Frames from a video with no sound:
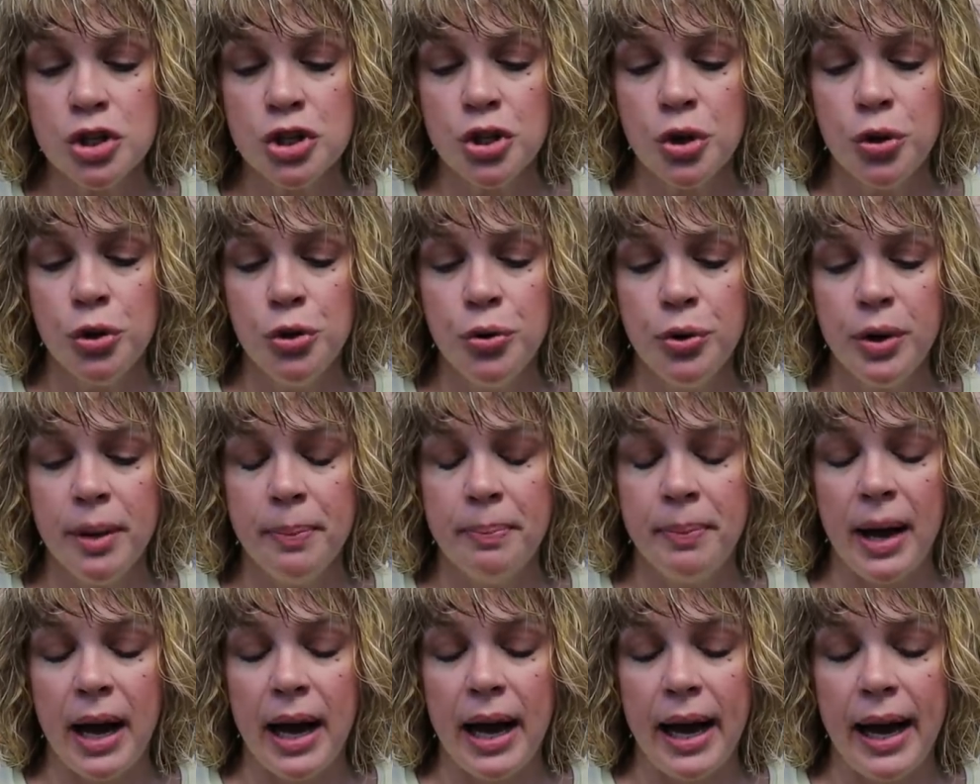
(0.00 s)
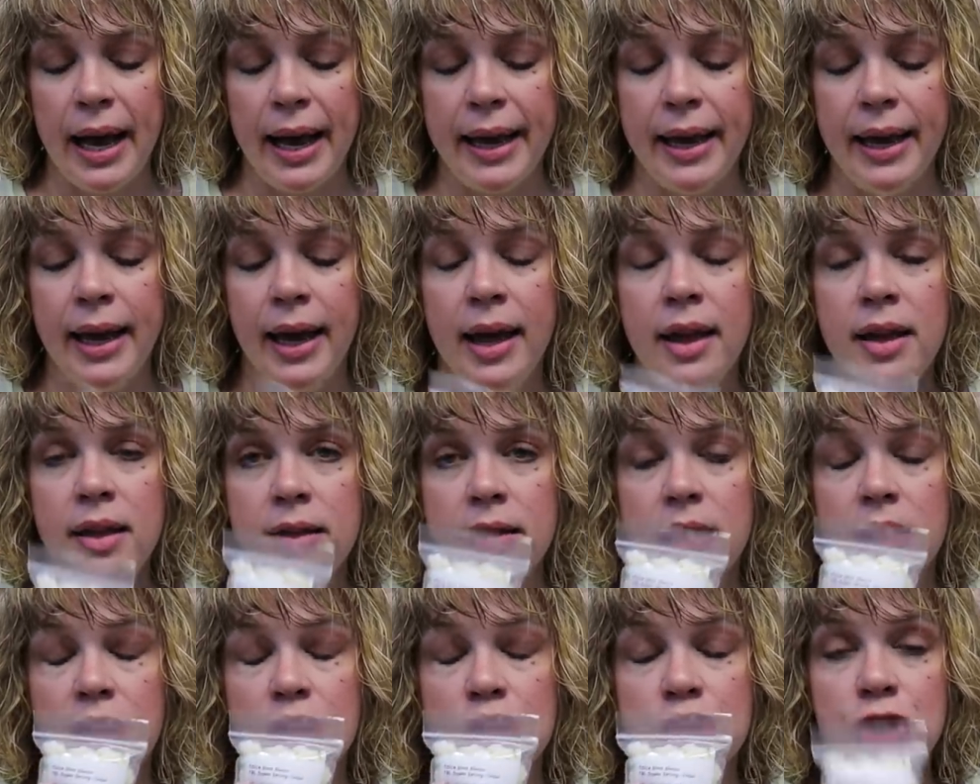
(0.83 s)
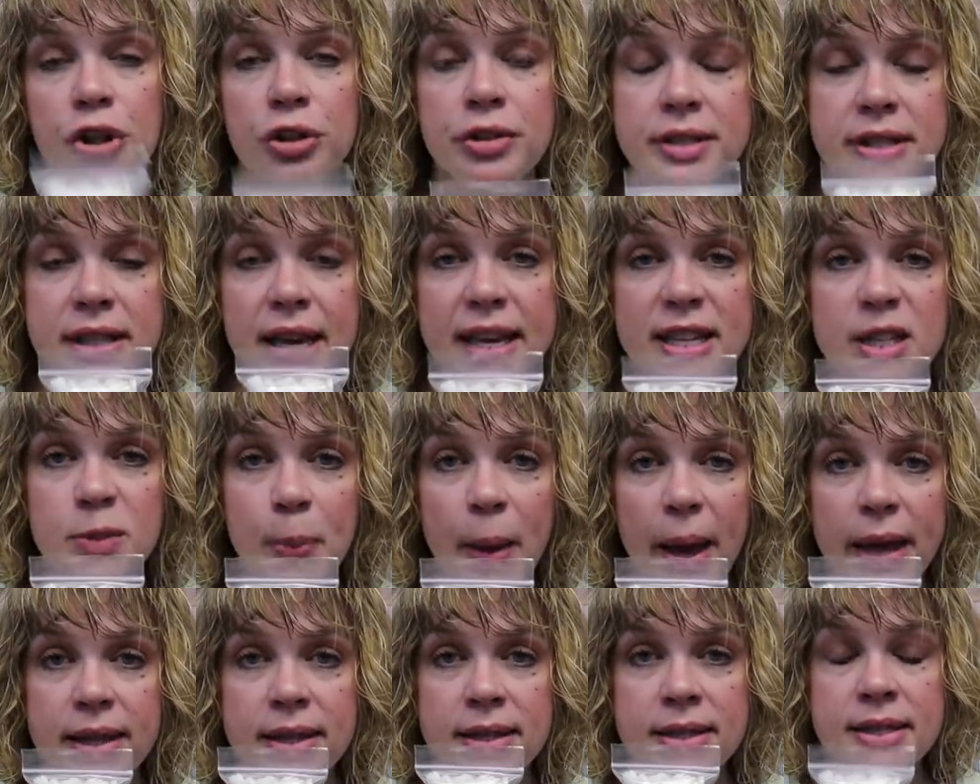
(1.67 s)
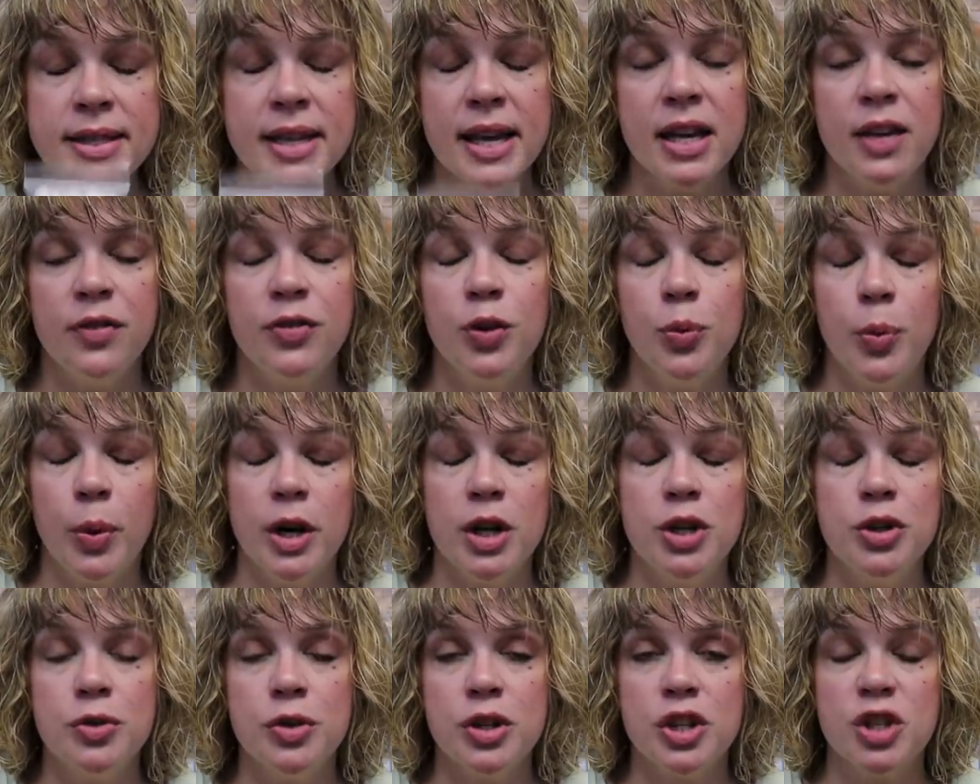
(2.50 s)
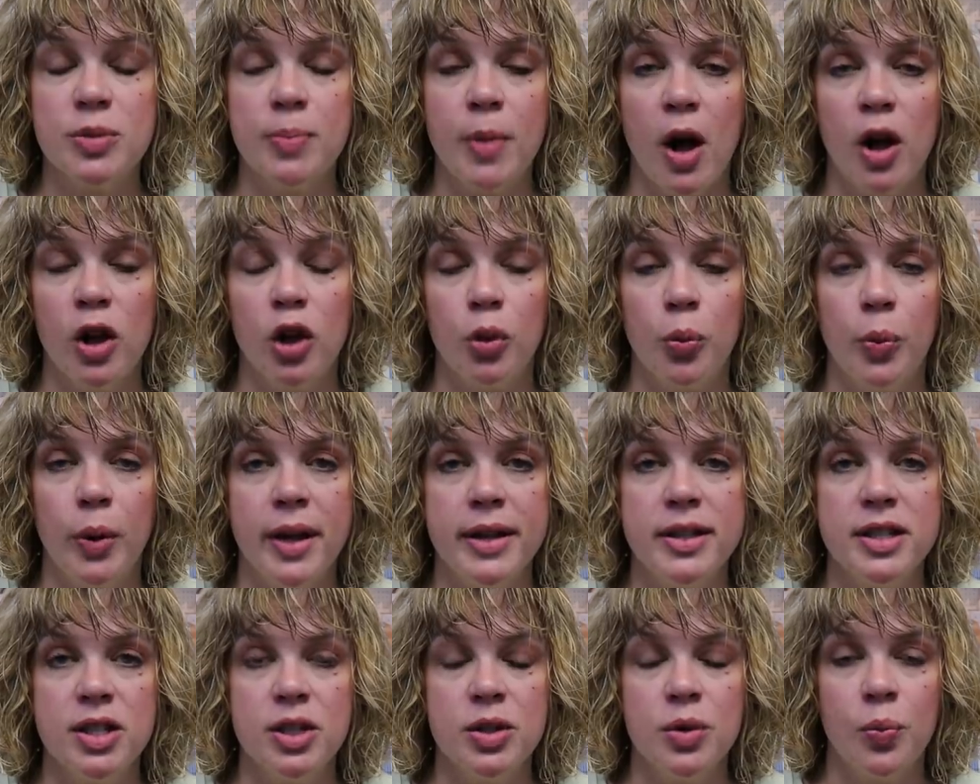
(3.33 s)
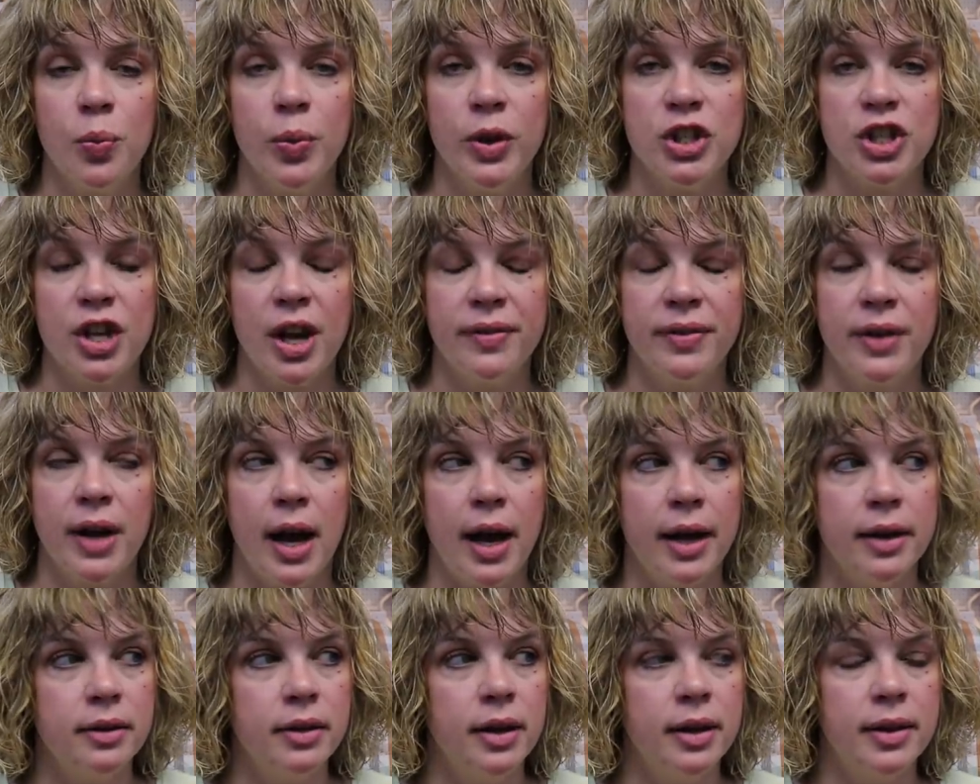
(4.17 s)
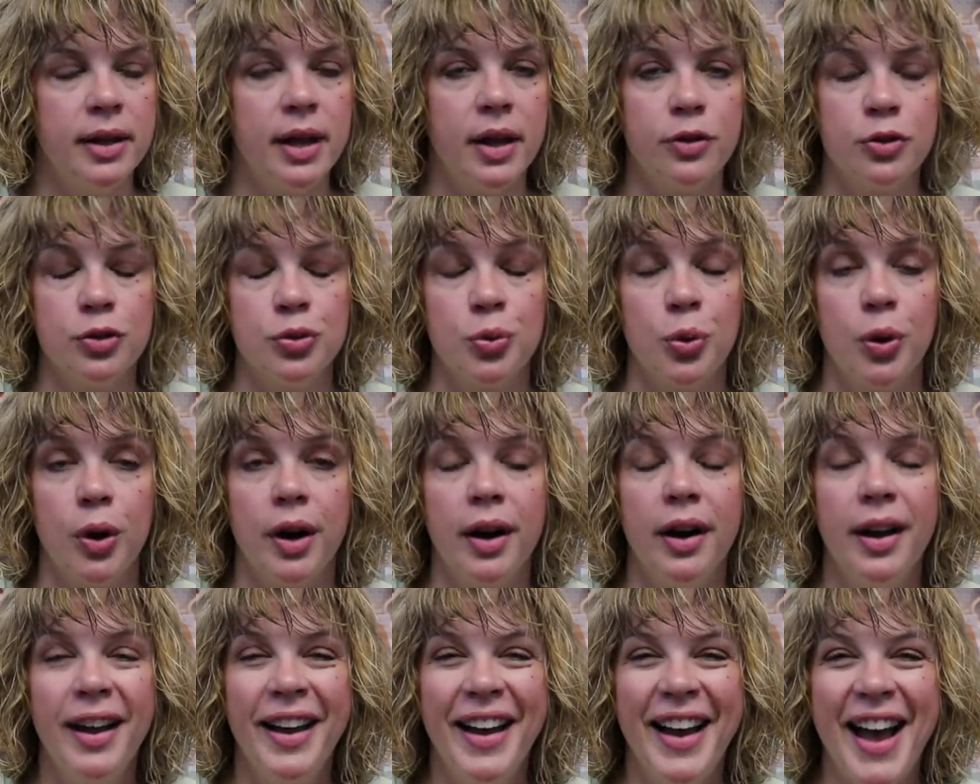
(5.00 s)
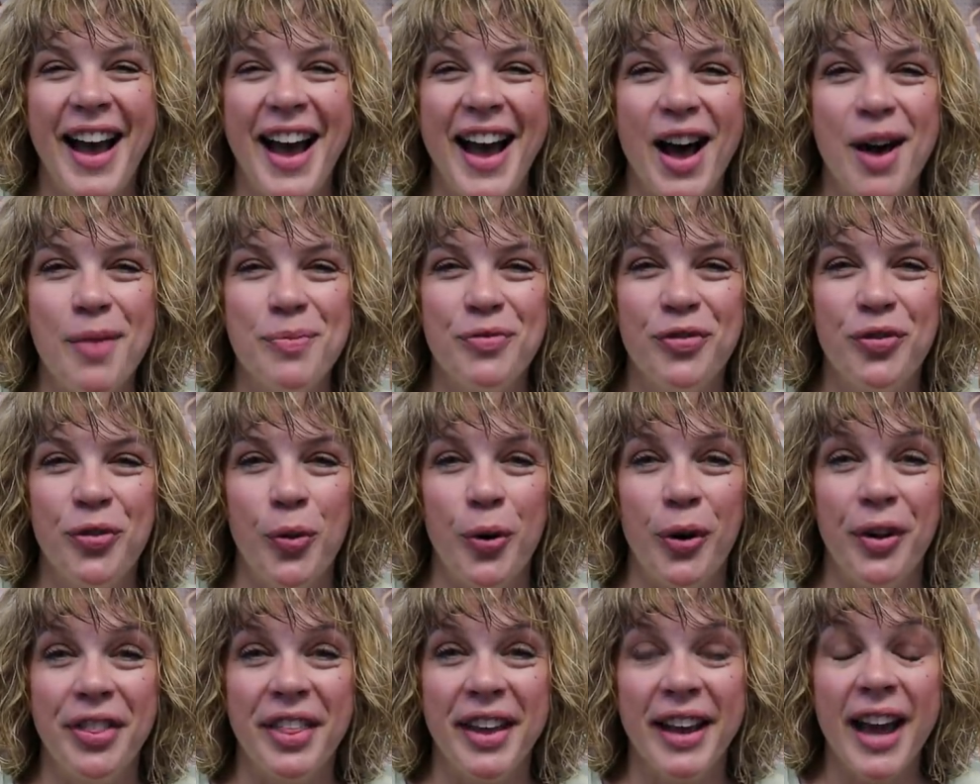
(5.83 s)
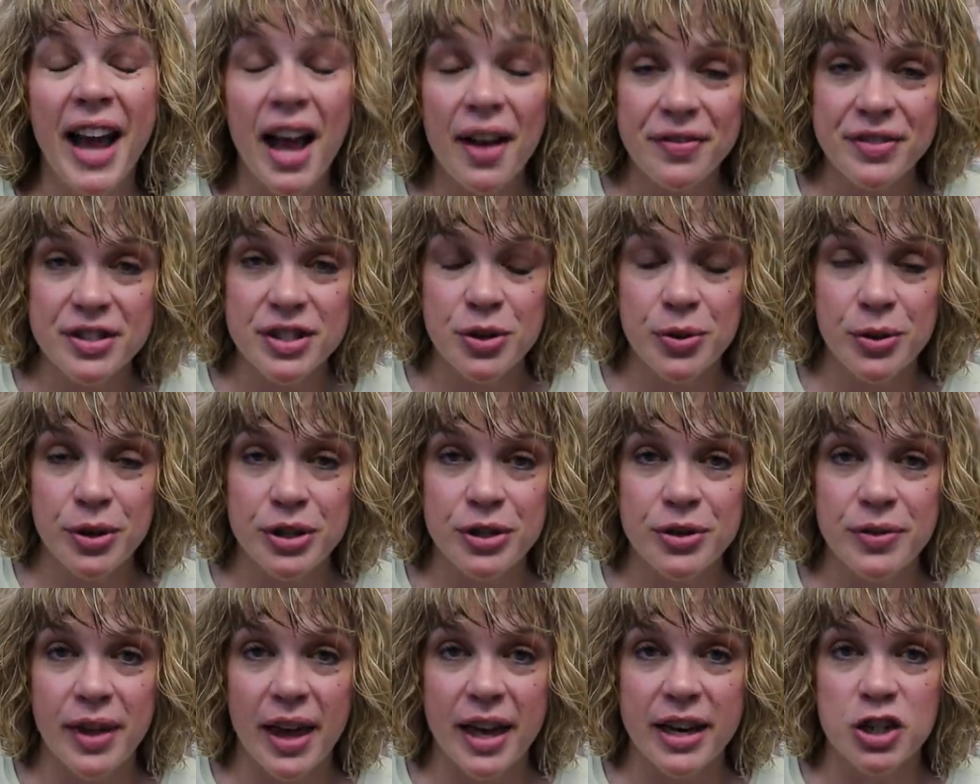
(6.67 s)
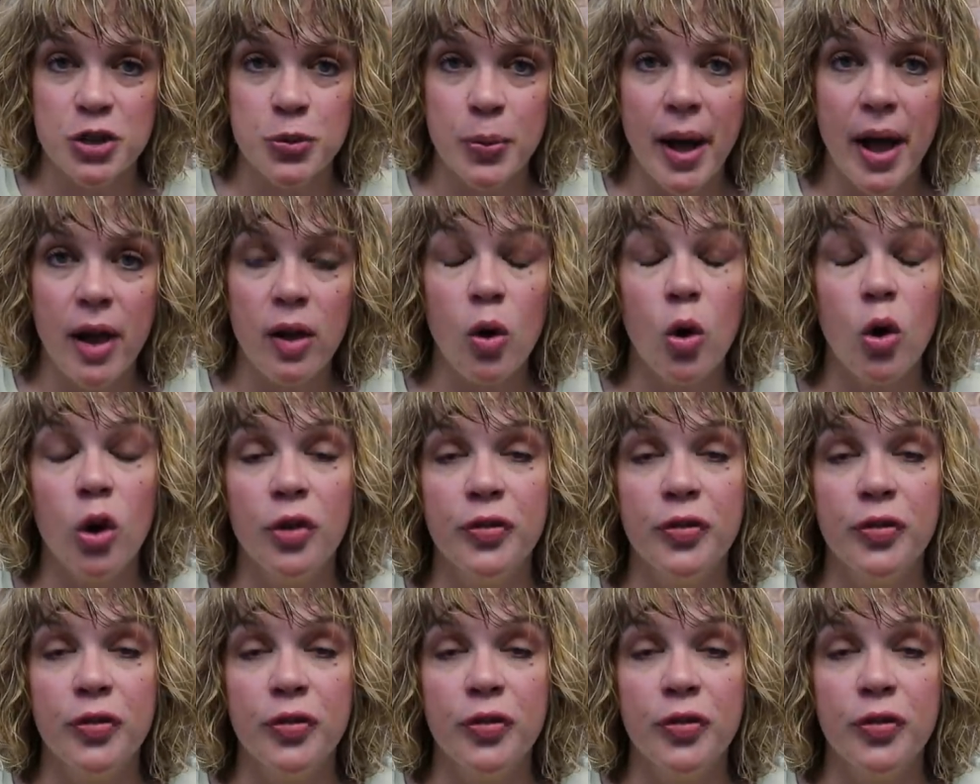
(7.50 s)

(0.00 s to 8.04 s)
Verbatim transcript: So you can buy the shirt size buttons, and if you want to do the smaller ones, which I've got in the other drawer, um, for the cuffs, you can do that as well.